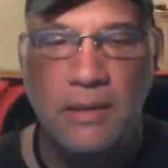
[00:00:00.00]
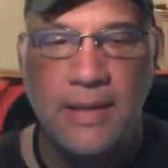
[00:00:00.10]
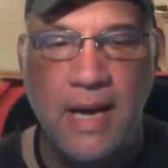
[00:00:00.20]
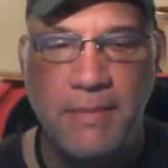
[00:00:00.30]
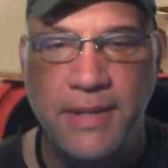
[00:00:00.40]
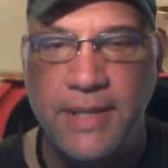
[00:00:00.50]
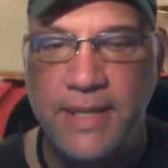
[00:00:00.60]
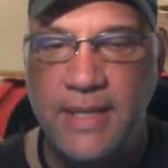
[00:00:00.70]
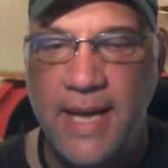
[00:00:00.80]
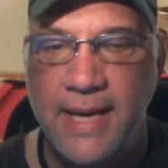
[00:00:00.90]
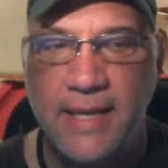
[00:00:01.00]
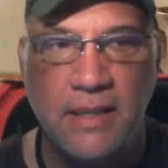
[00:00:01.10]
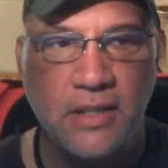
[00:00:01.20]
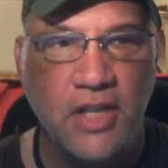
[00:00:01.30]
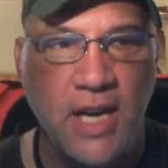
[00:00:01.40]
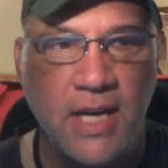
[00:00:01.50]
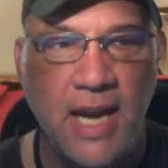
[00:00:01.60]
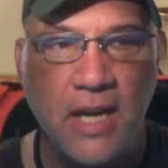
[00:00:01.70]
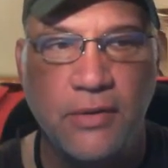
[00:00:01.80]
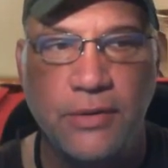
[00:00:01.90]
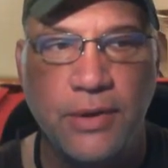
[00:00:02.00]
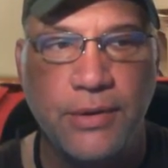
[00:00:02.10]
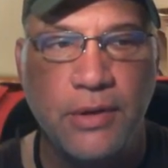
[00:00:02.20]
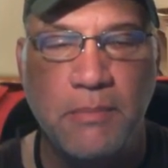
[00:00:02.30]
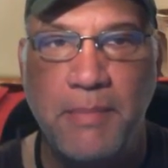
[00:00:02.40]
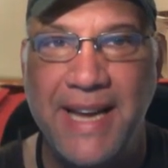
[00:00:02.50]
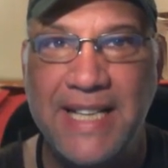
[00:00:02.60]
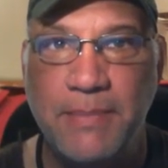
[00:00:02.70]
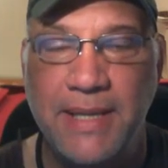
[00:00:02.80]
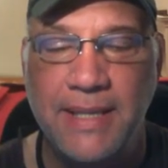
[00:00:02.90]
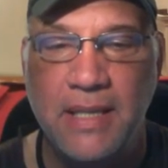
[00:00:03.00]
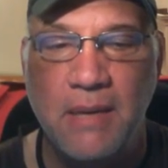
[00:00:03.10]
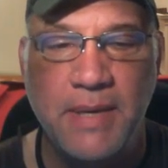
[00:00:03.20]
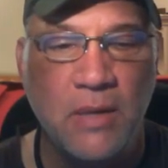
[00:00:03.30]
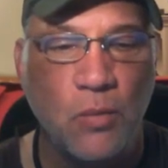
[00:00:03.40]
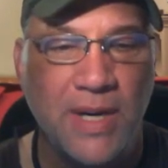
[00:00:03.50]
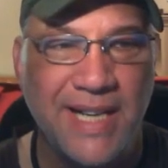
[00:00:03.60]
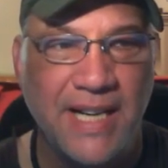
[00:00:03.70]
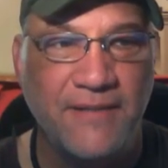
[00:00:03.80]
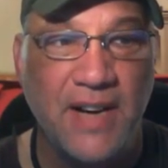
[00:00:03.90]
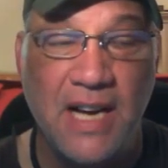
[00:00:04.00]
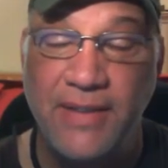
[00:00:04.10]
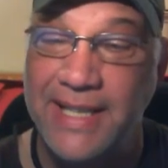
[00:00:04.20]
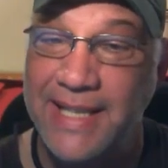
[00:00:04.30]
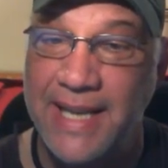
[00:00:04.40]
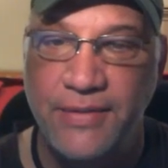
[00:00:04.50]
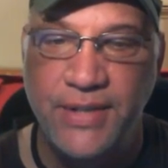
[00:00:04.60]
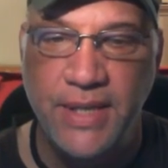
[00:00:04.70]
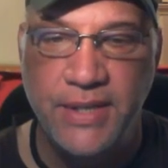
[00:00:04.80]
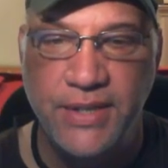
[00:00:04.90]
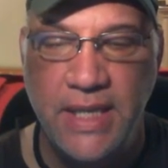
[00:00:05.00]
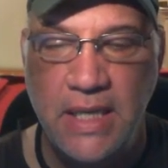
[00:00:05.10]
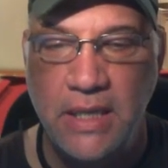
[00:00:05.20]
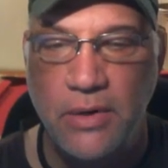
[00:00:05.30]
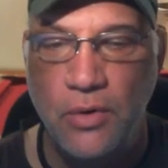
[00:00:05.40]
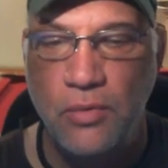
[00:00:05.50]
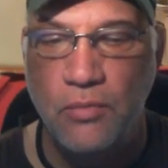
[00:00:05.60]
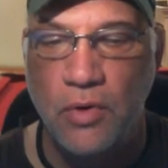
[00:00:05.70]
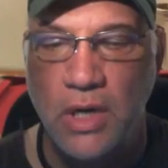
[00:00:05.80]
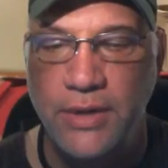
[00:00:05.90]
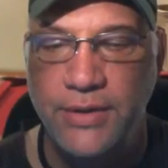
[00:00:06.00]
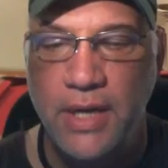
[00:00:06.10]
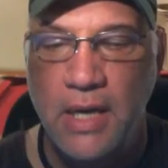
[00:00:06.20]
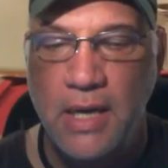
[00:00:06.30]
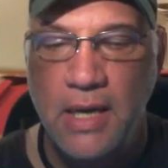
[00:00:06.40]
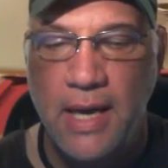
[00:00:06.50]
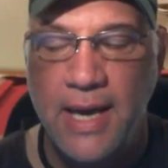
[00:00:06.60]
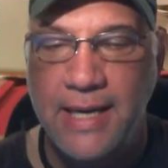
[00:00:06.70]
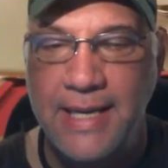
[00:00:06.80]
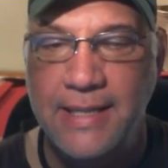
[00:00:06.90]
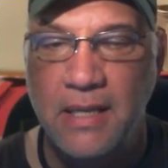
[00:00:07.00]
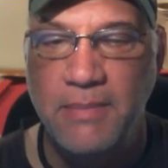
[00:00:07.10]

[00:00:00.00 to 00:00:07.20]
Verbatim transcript: Top of the second, Shane Andrews, the third baseman, is up. He hit one ninety-five. He did have sixteen home runs, and he's going to